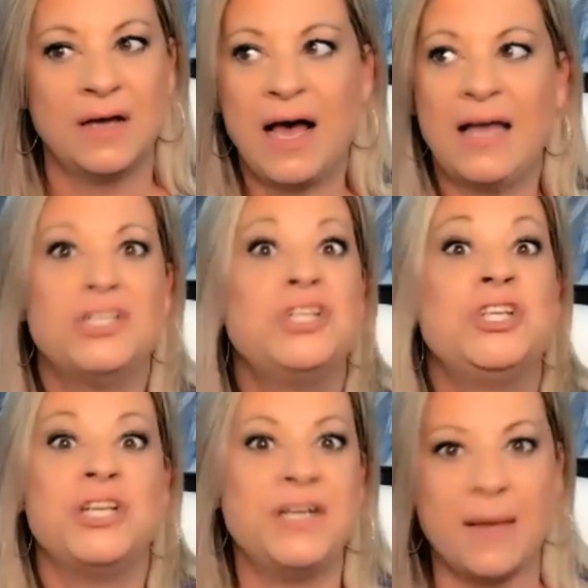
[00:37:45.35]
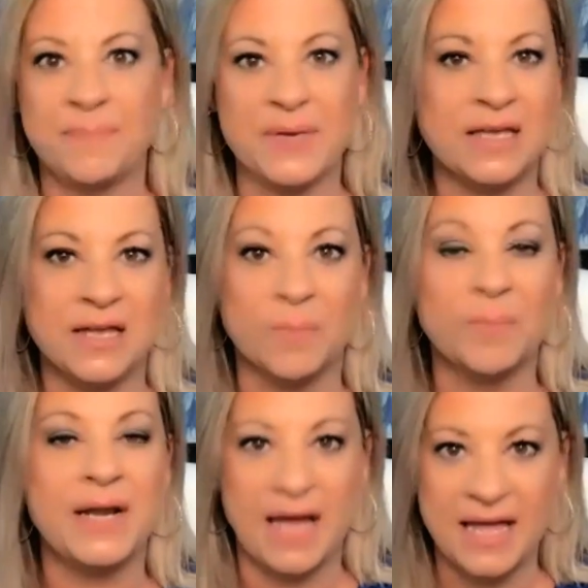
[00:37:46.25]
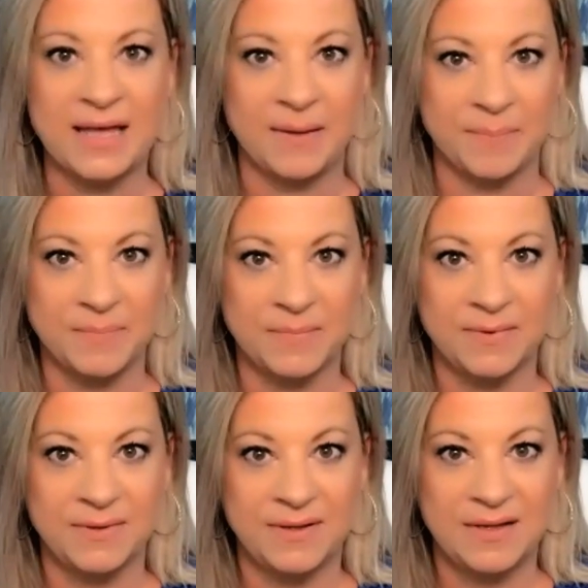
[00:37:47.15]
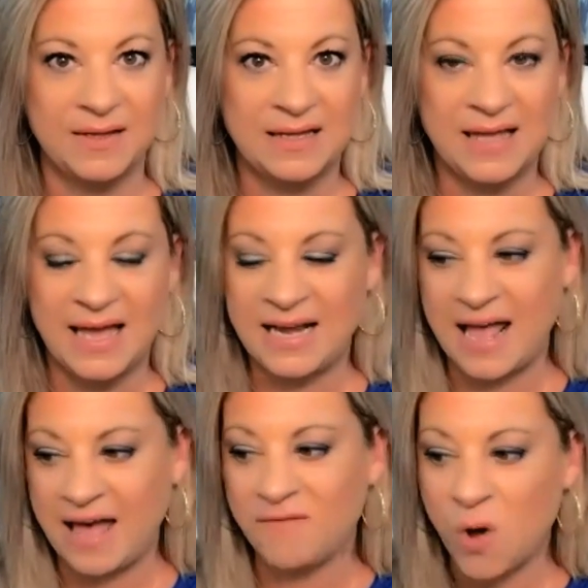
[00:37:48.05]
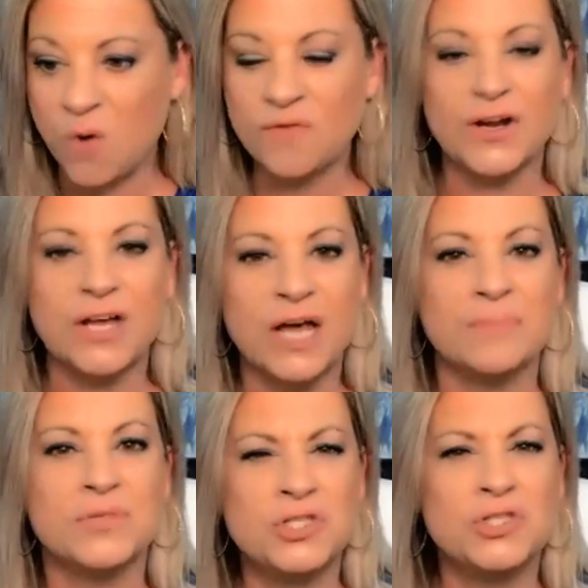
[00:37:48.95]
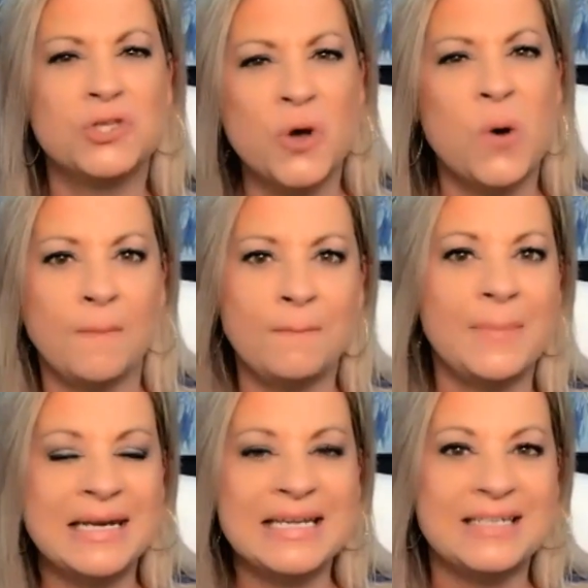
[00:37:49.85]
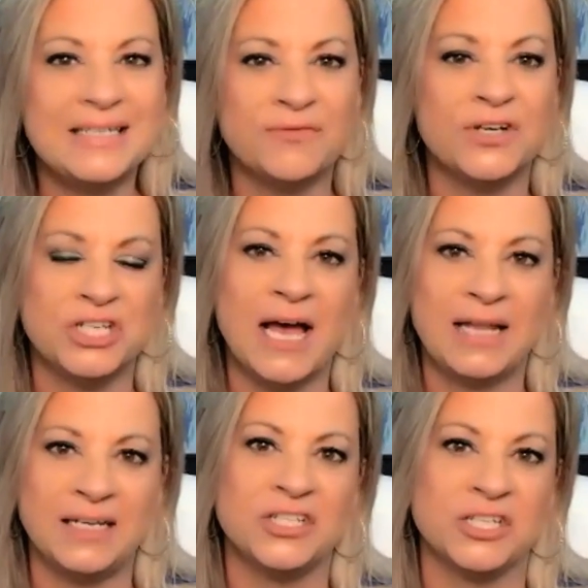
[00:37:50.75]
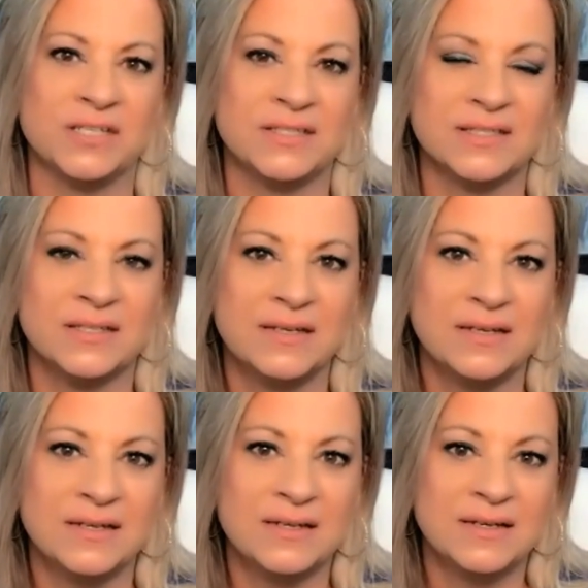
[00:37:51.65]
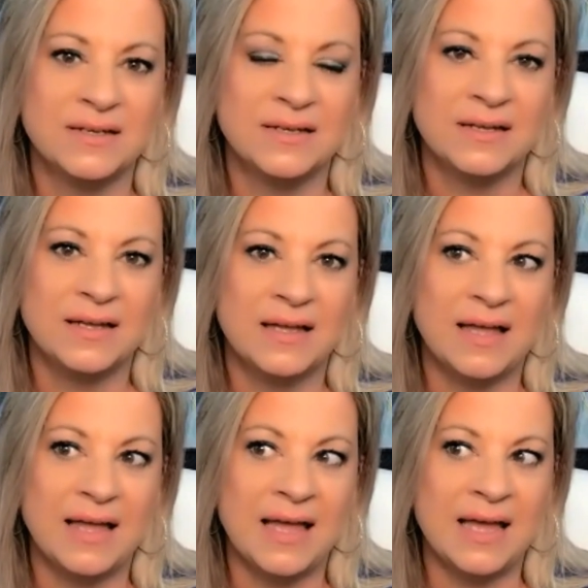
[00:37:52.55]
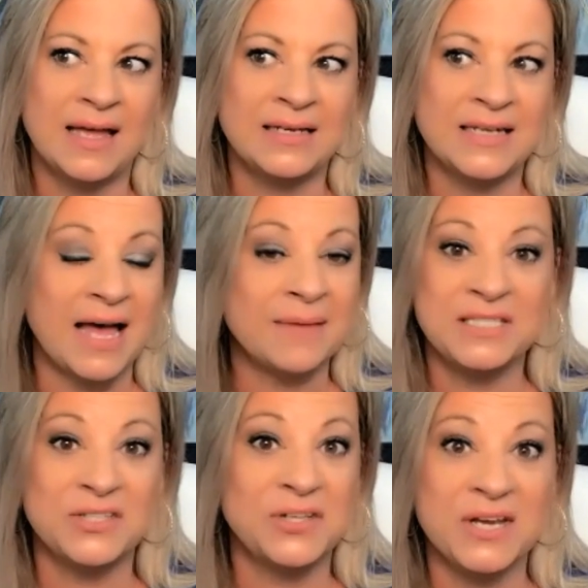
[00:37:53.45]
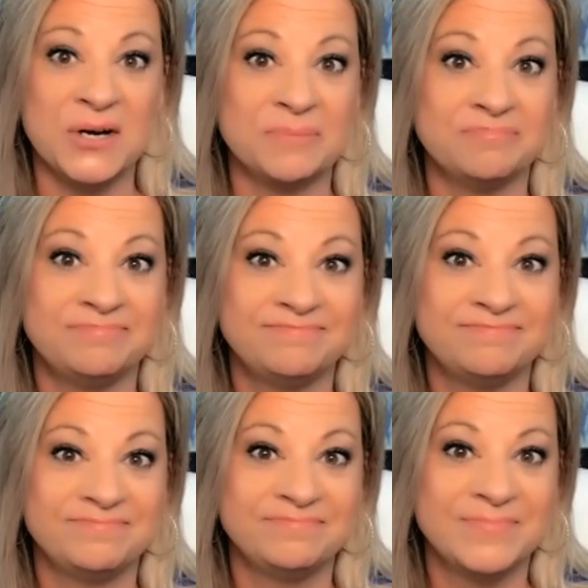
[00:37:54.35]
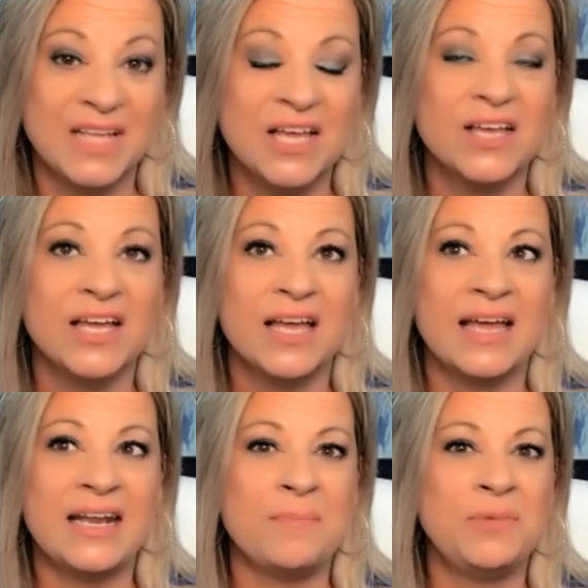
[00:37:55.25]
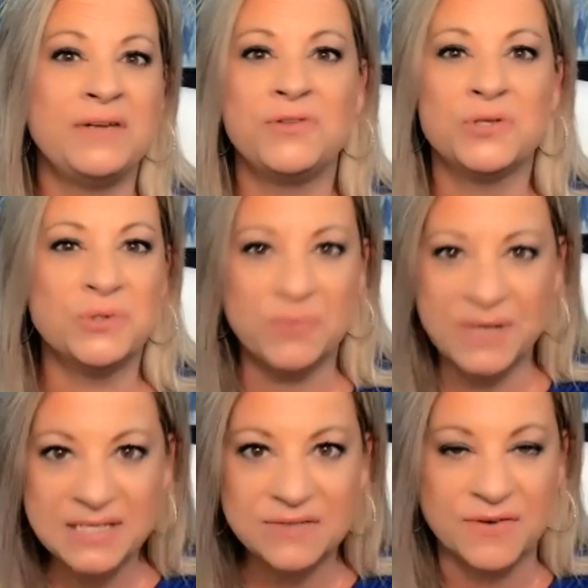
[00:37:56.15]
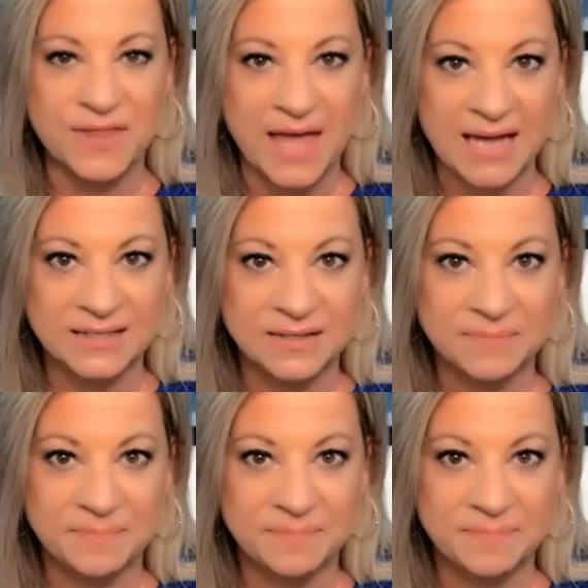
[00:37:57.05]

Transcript: I should not be here, but I am. And I have overcome so many different challenges. And I'm still here. And I believe there's a reason for that.